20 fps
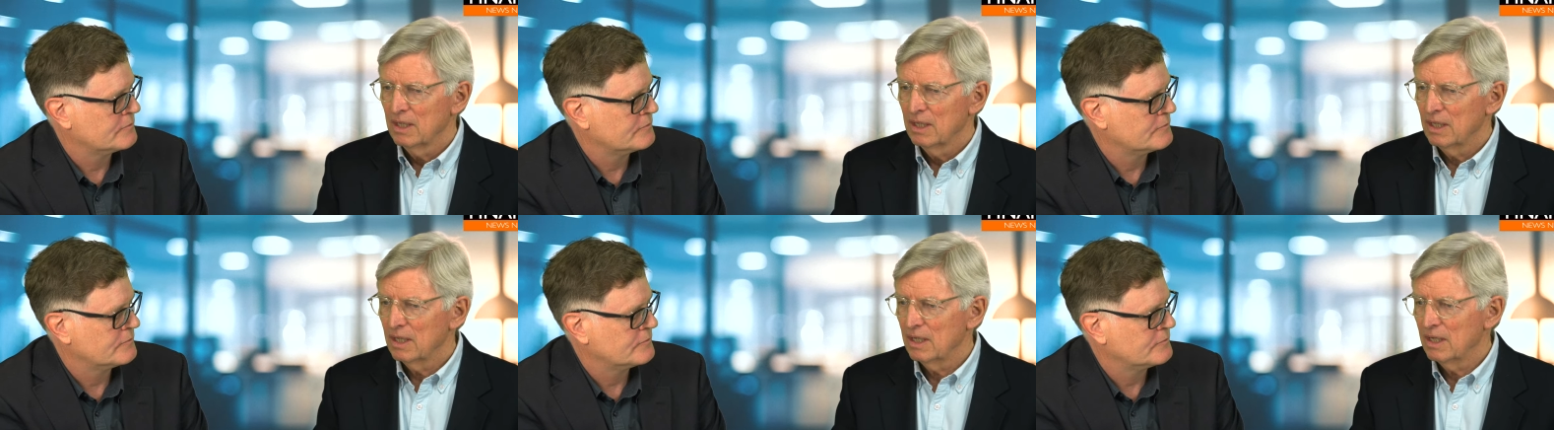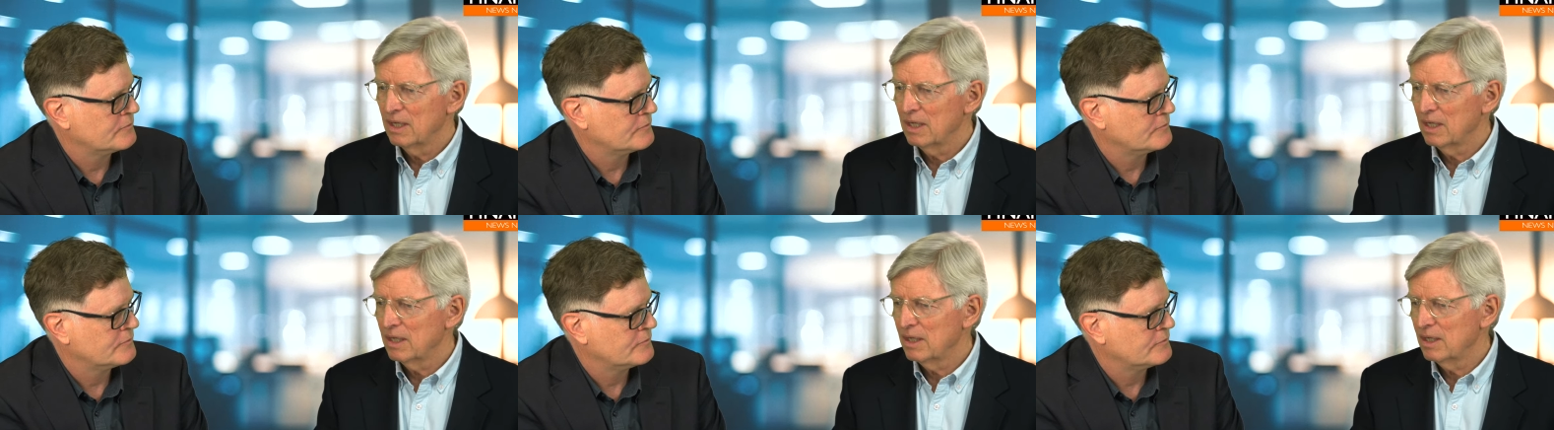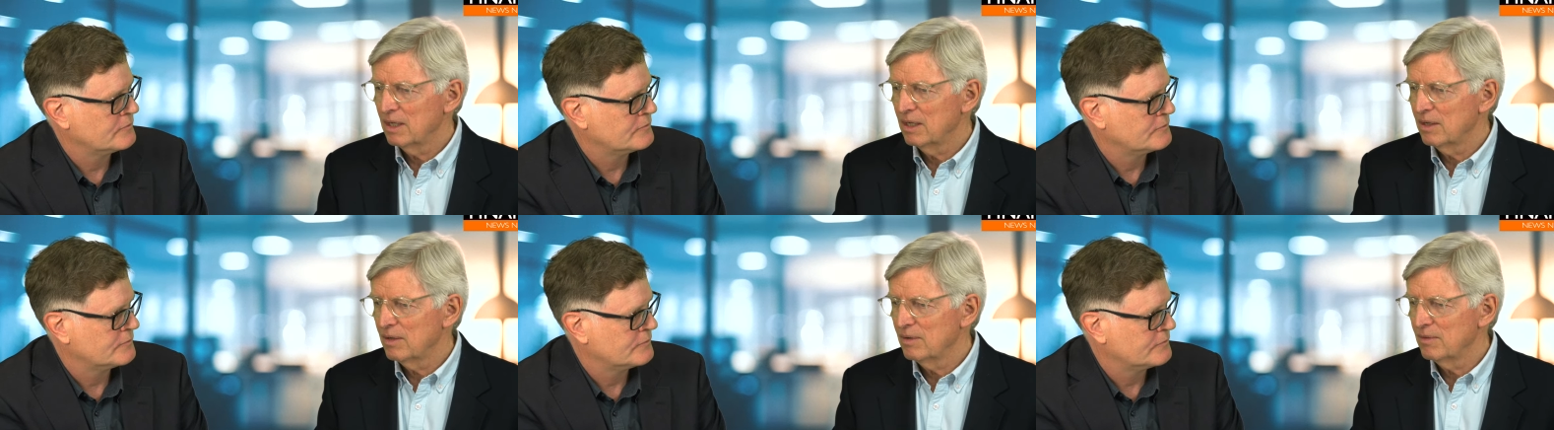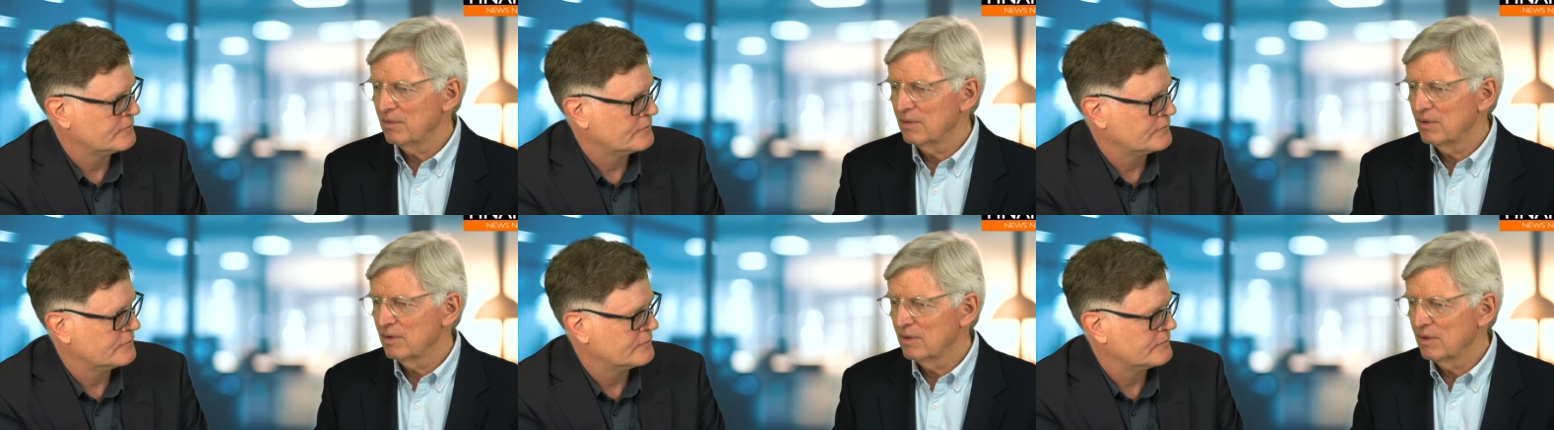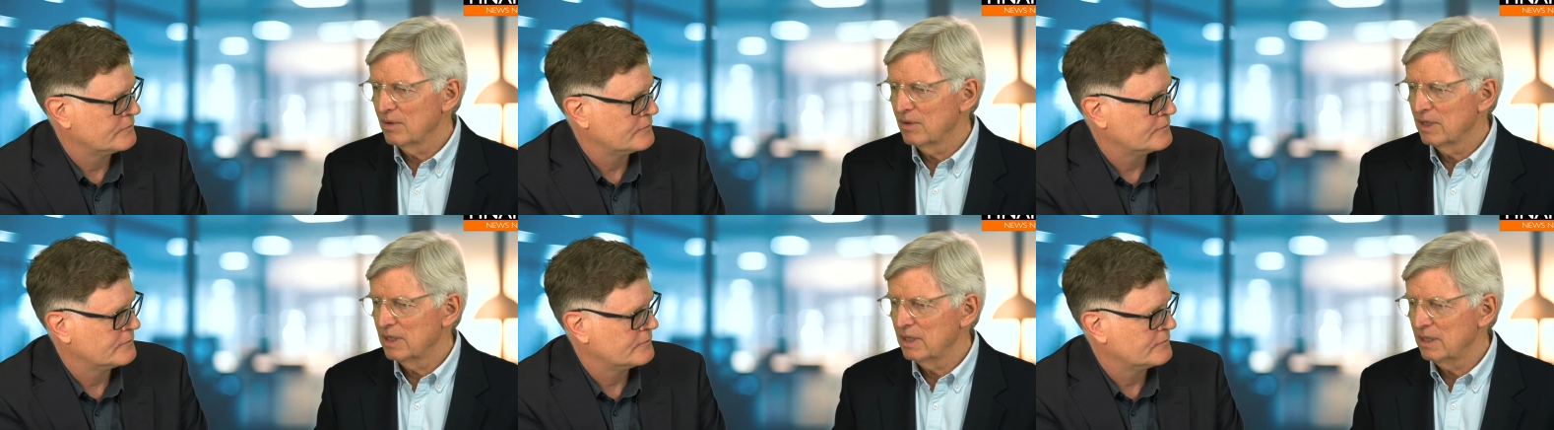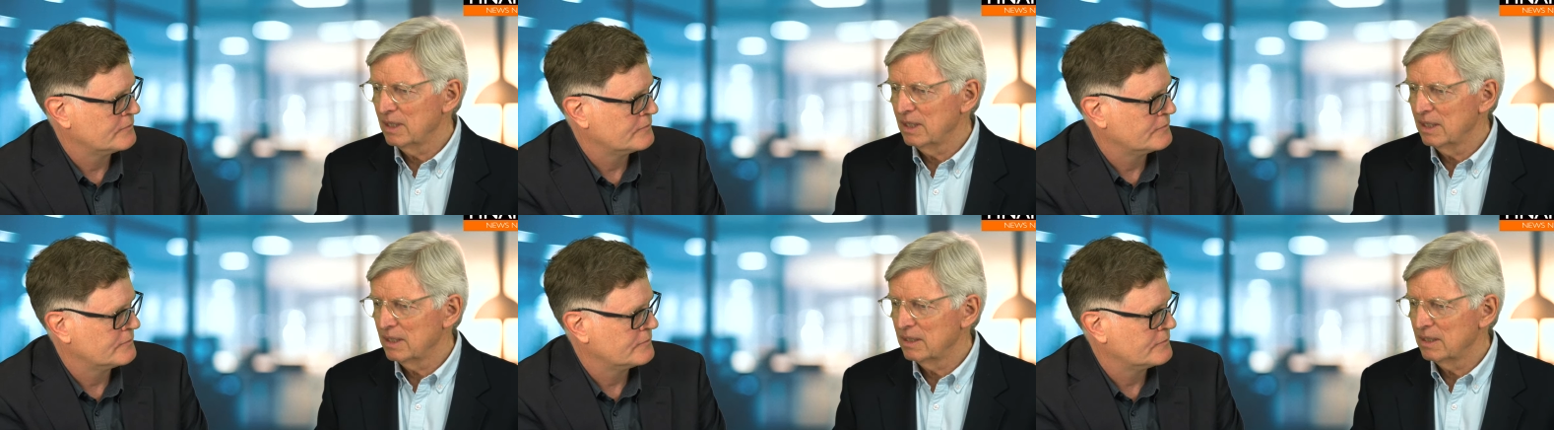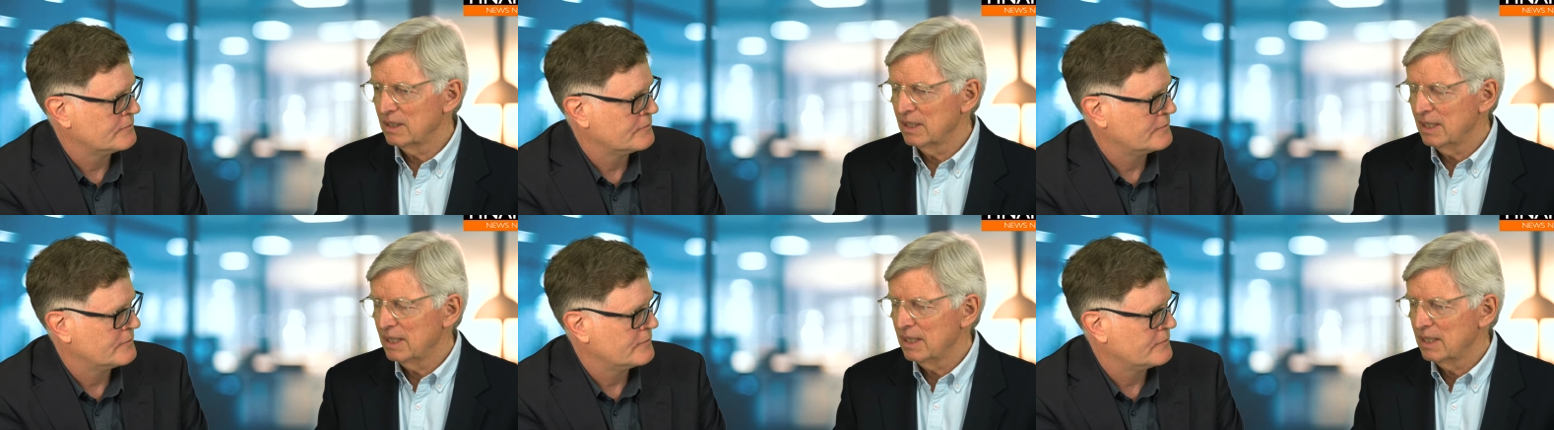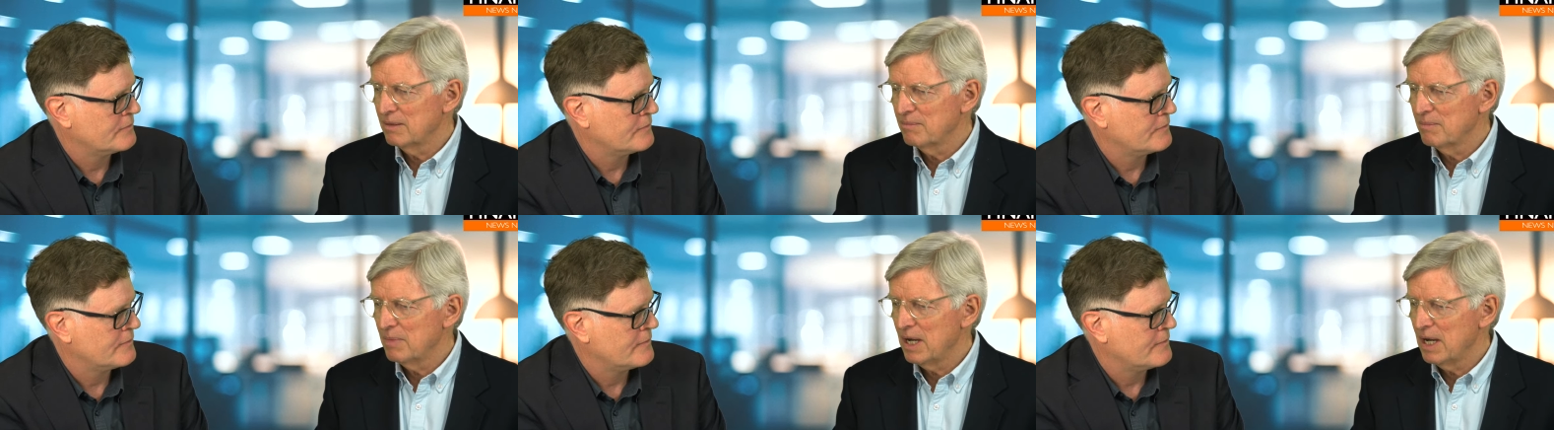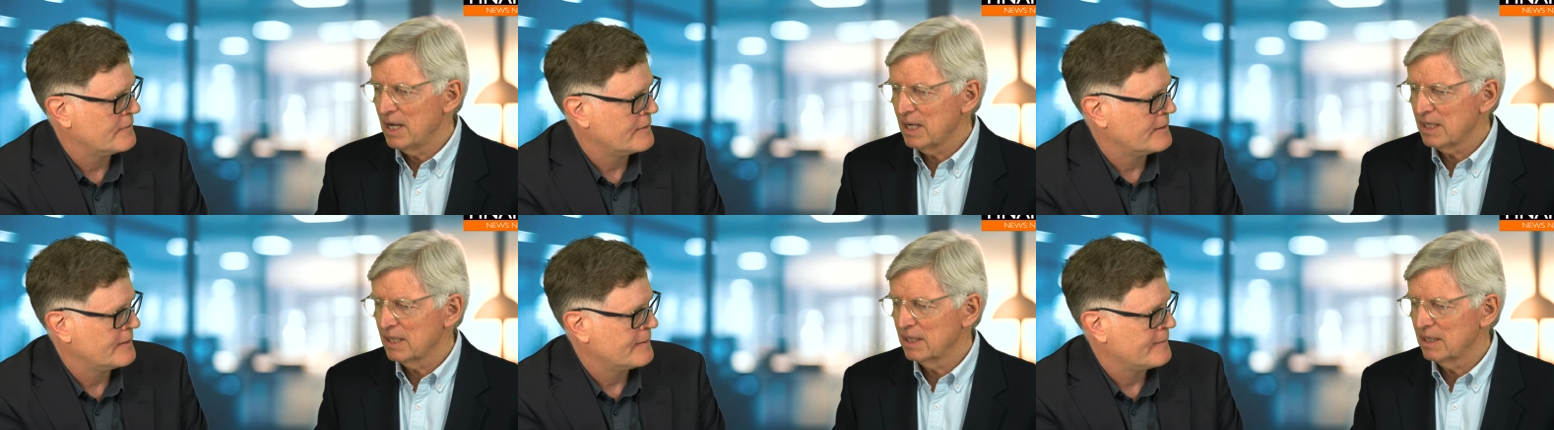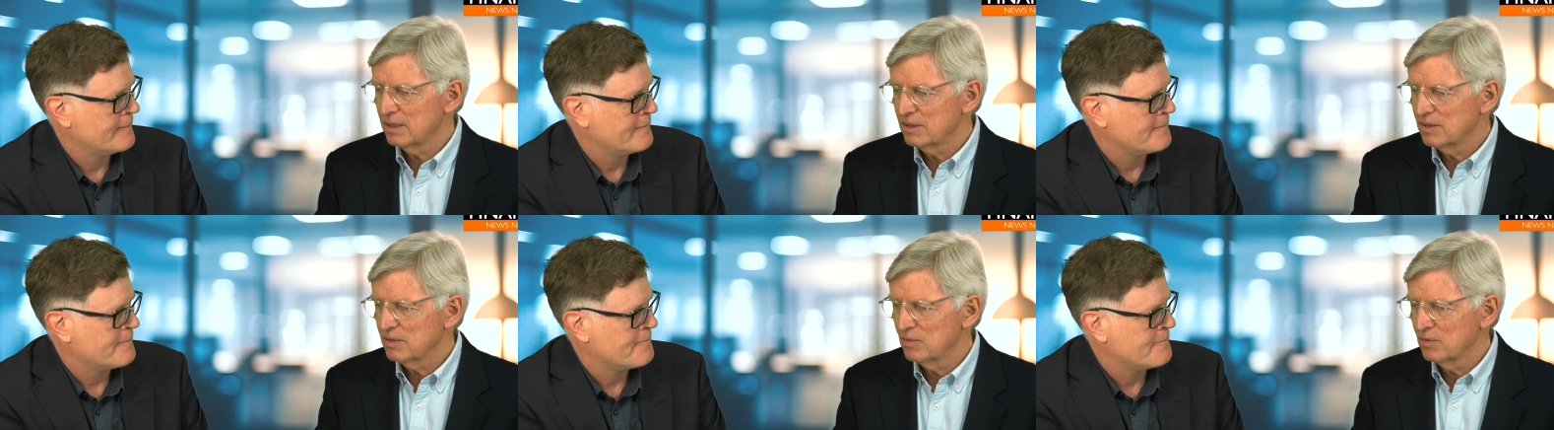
Speaker 1: uh, in a market